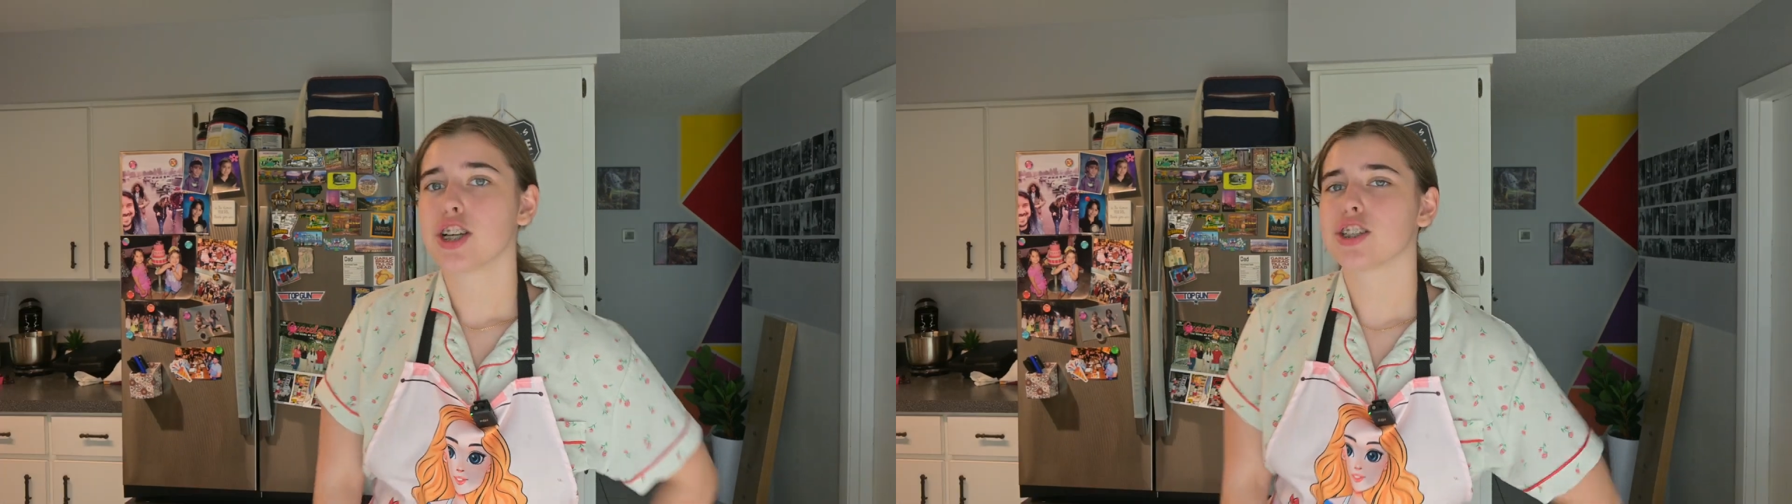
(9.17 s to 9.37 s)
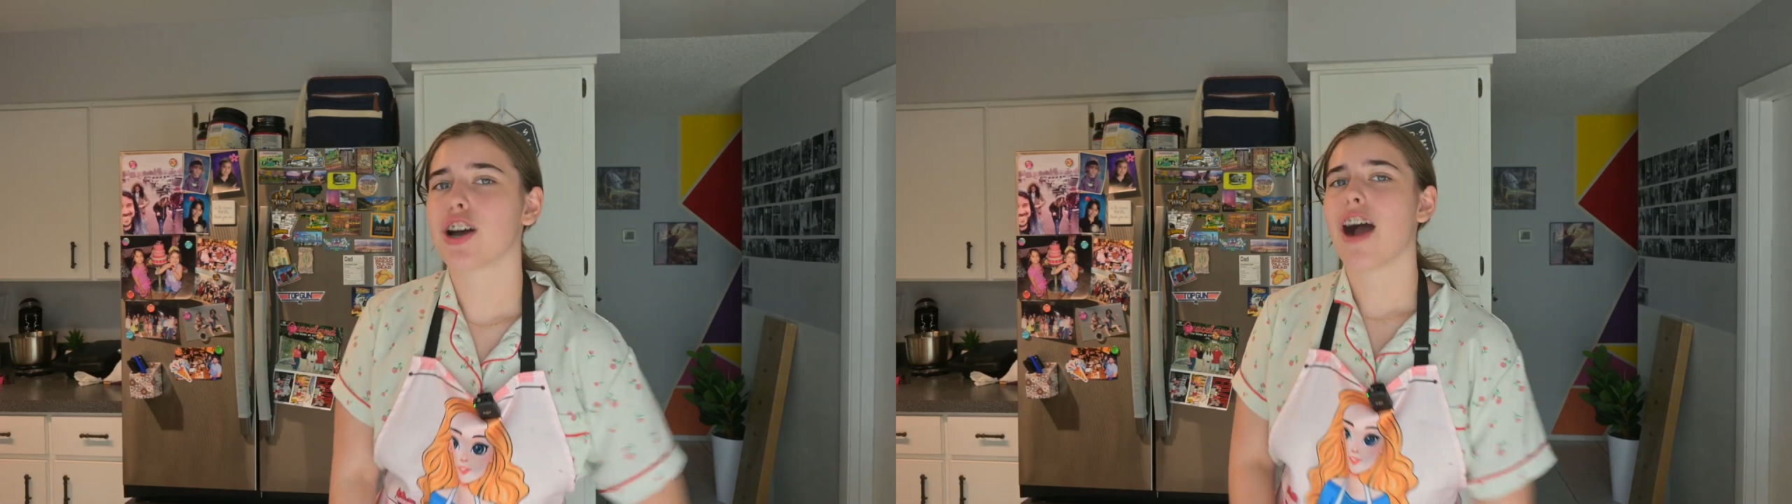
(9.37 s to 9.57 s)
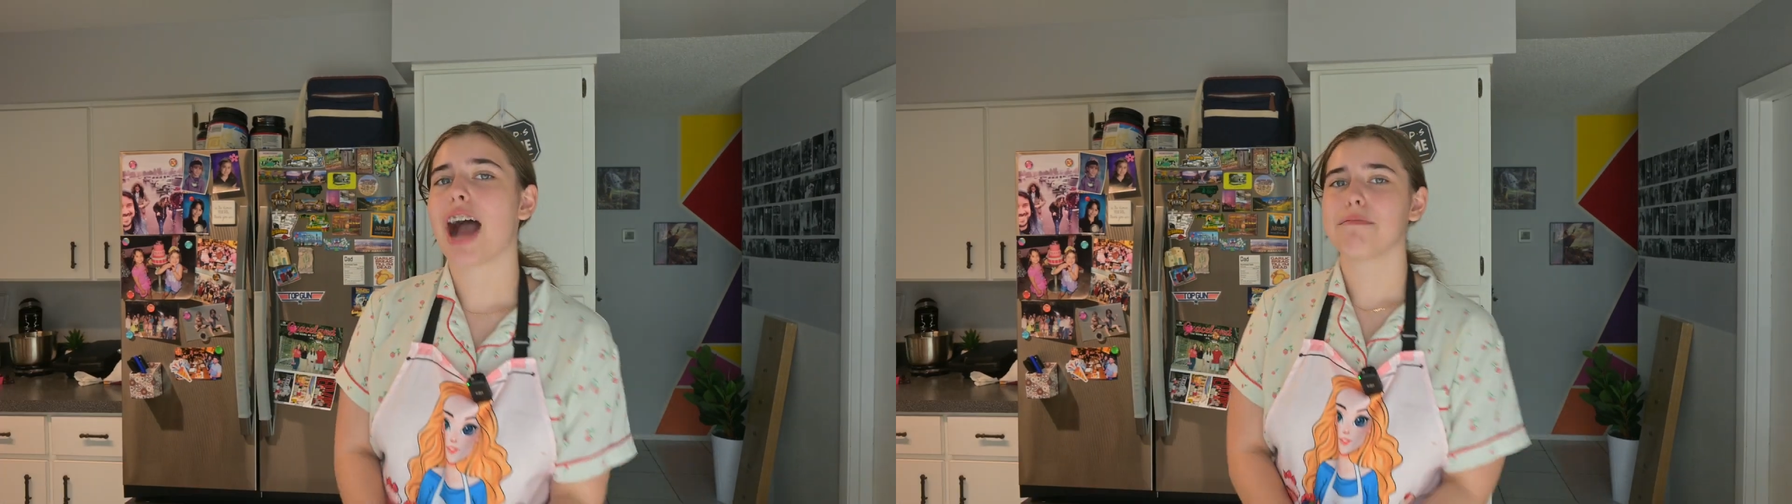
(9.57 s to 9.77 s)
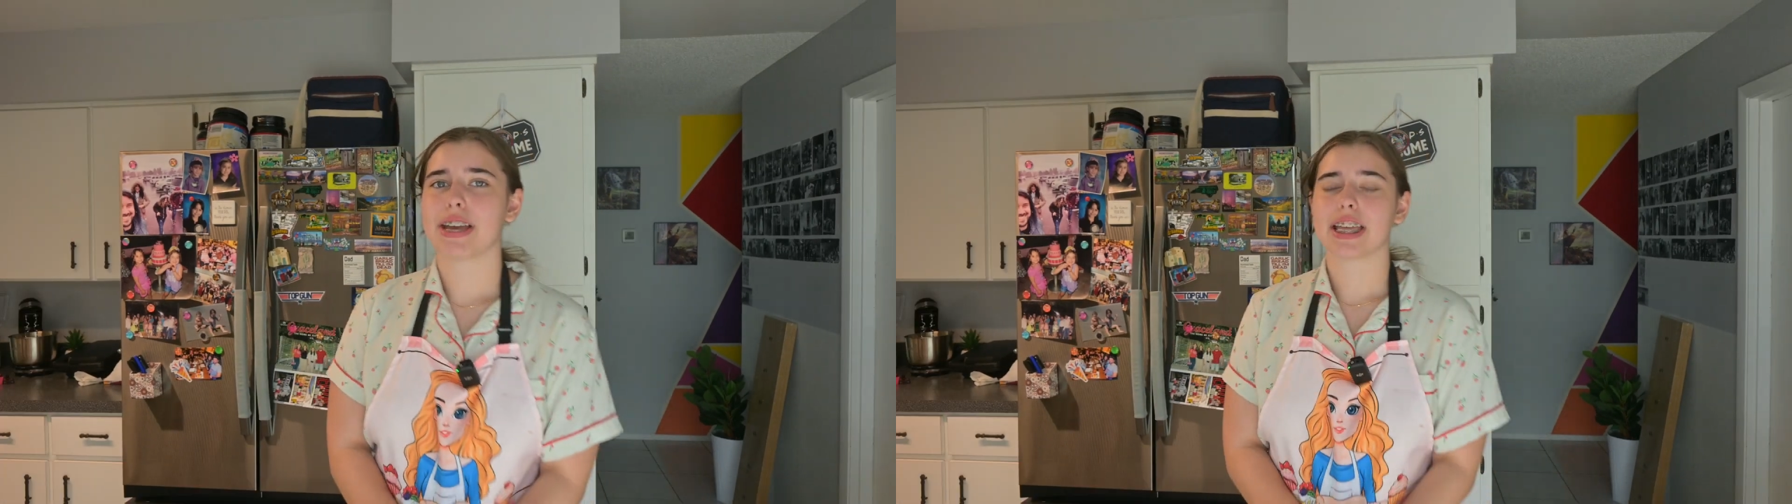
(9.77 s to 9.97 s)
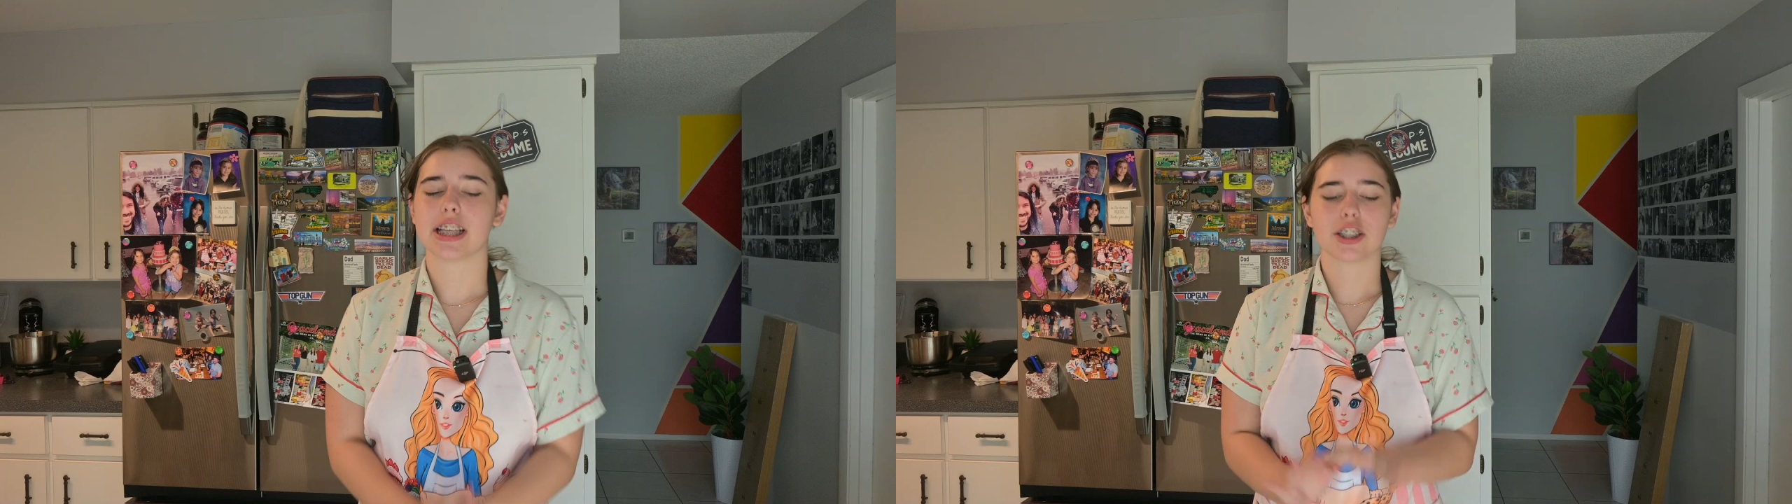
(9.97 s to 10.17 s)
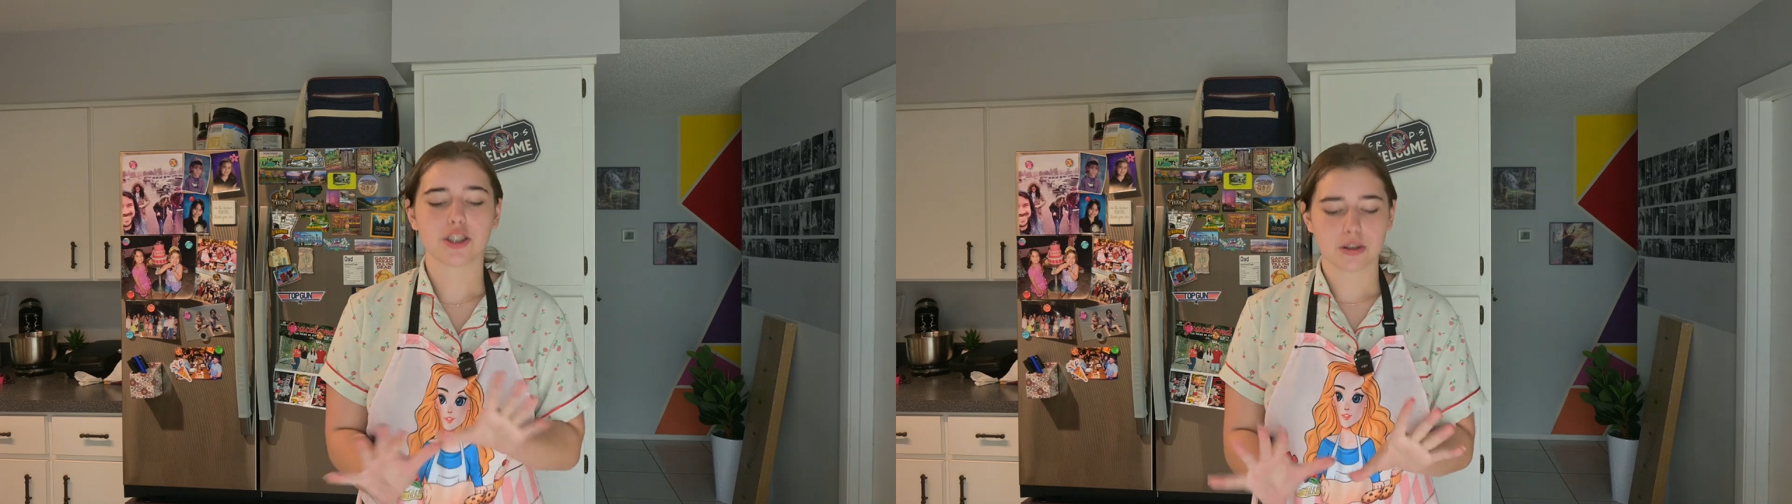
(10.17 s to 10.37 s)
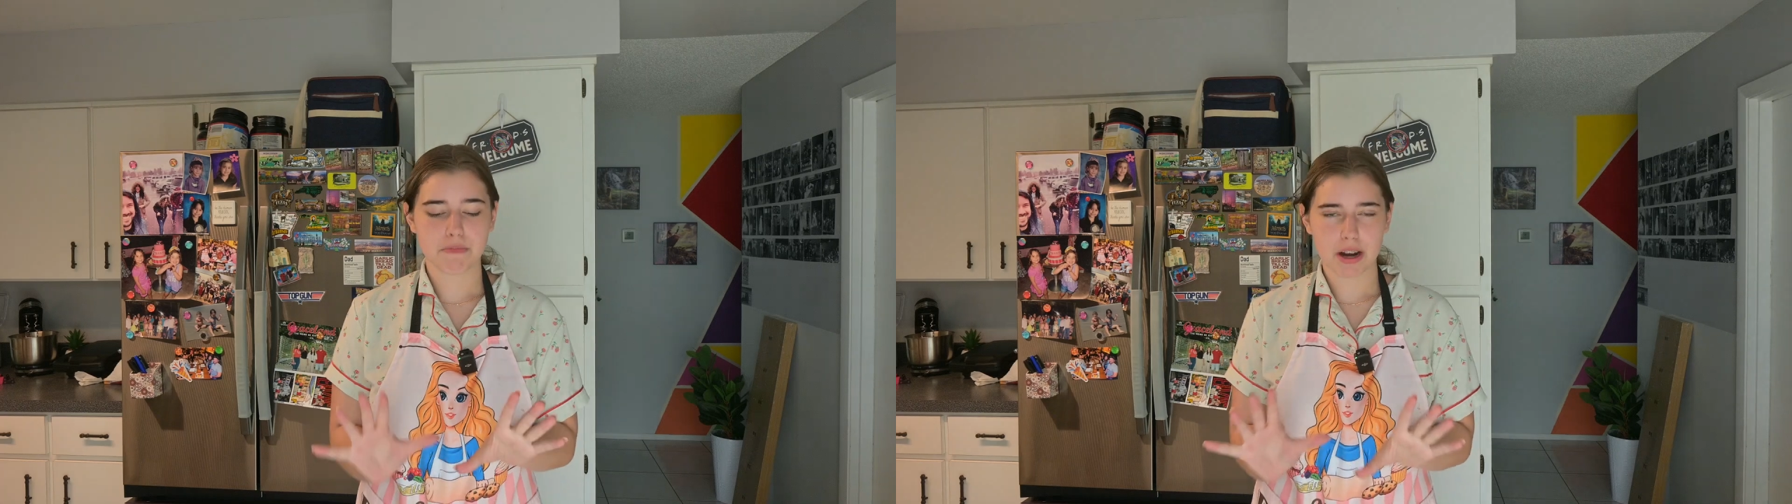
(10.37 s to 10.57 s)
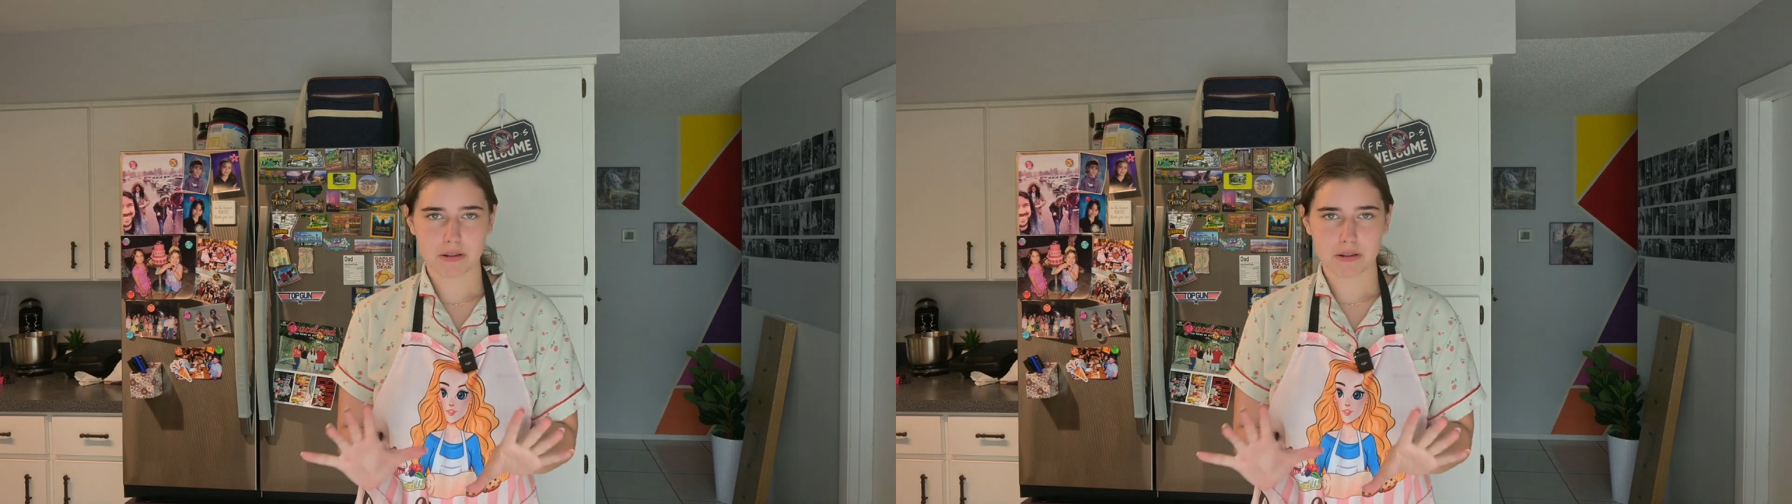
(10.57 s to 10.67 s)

So I'm making this super